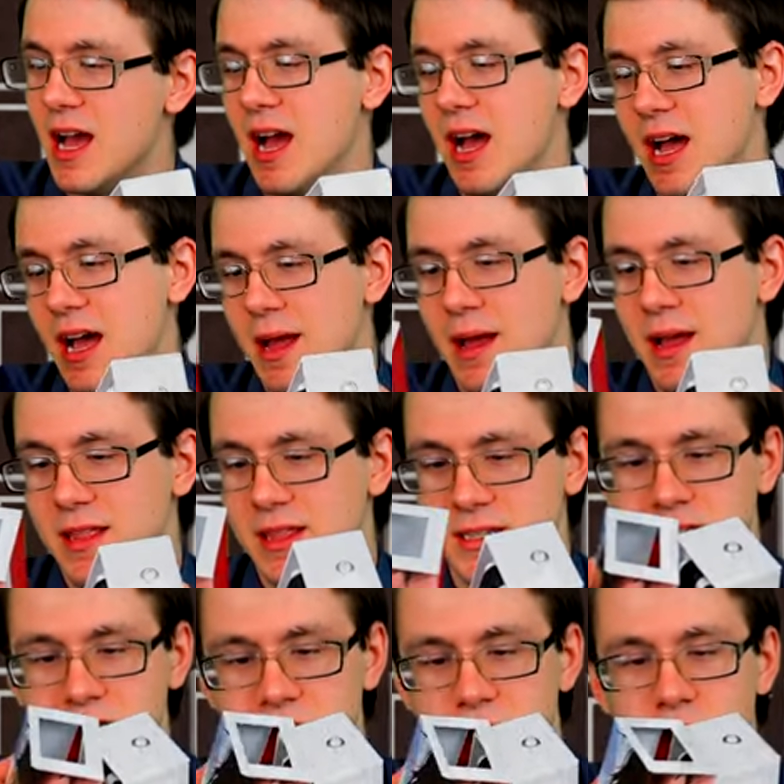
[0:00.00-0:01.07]
uh,
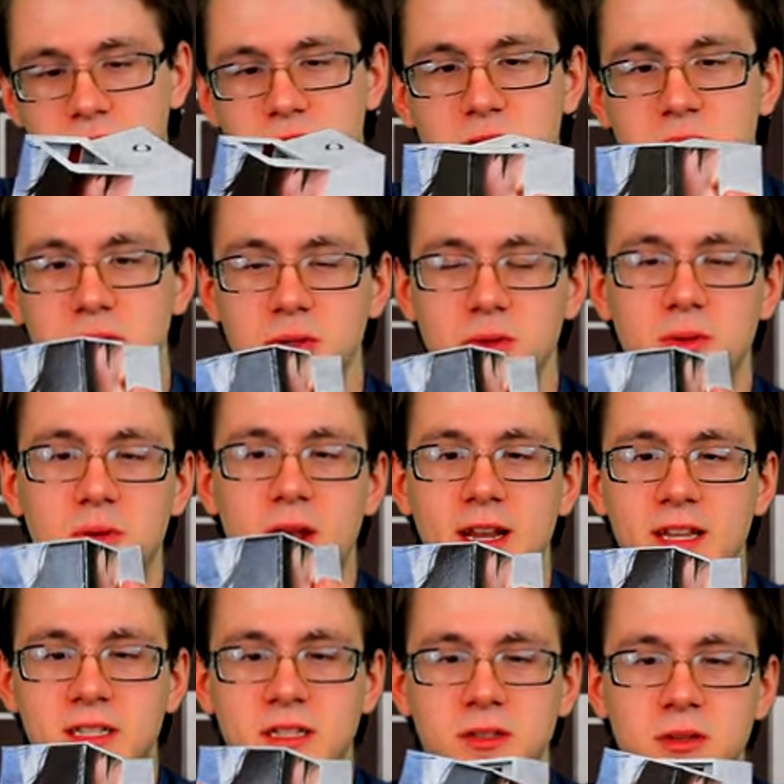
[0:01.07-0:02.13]
this is also a Loot
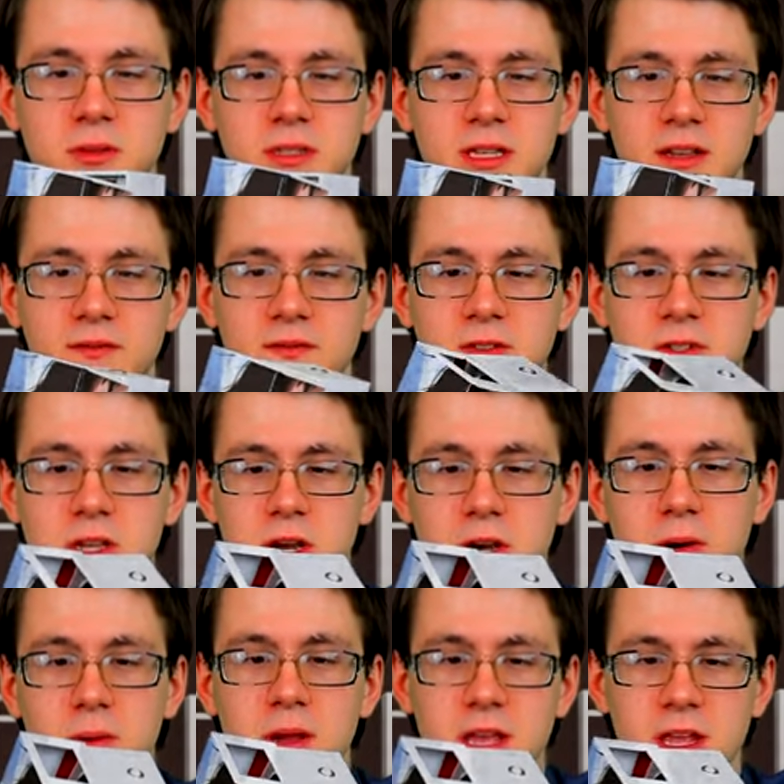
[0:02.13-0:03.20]
Crate exclusive, so
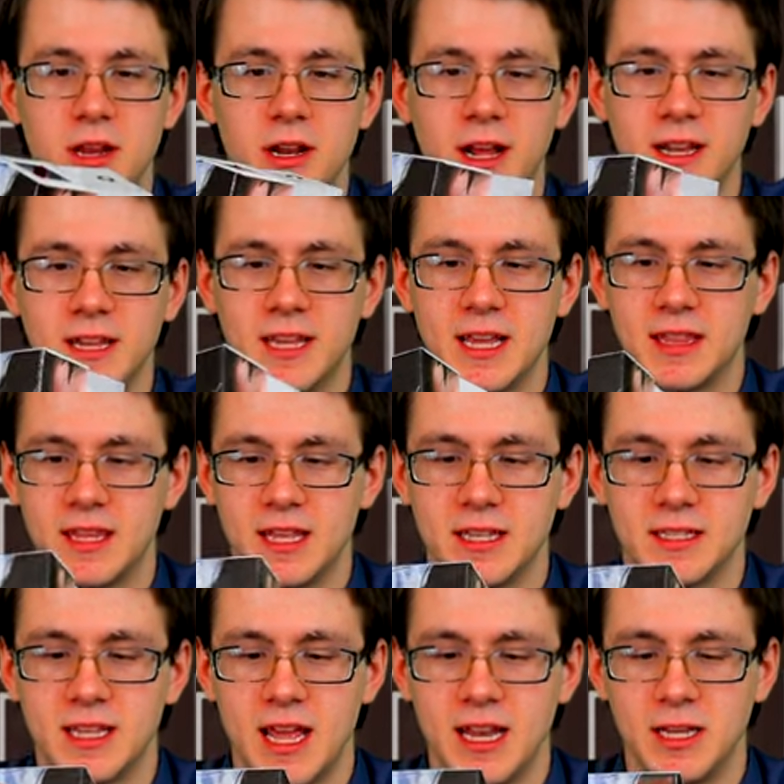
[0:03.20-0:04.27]
you're not going to get
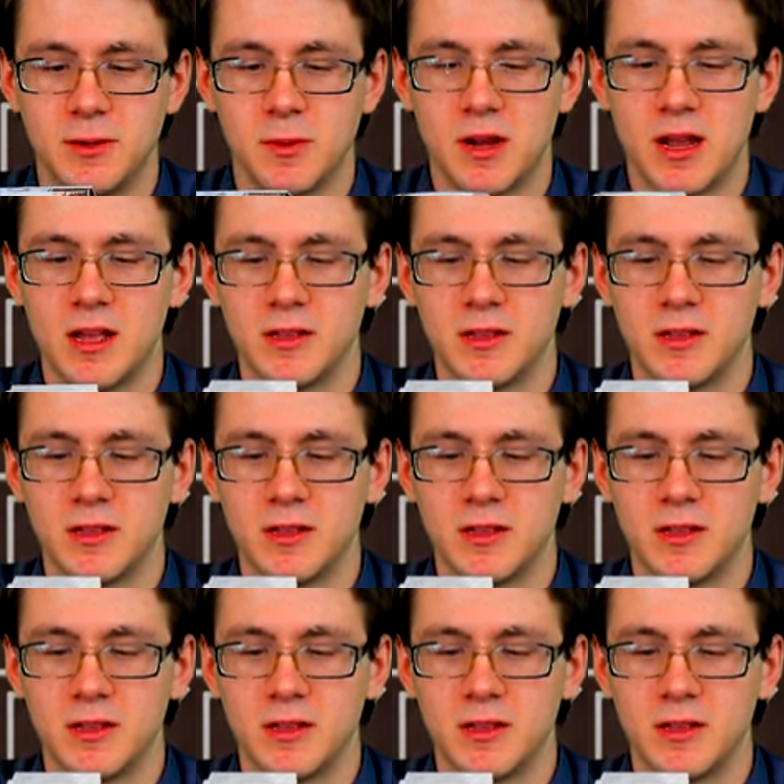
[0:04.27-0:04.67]
this anywhere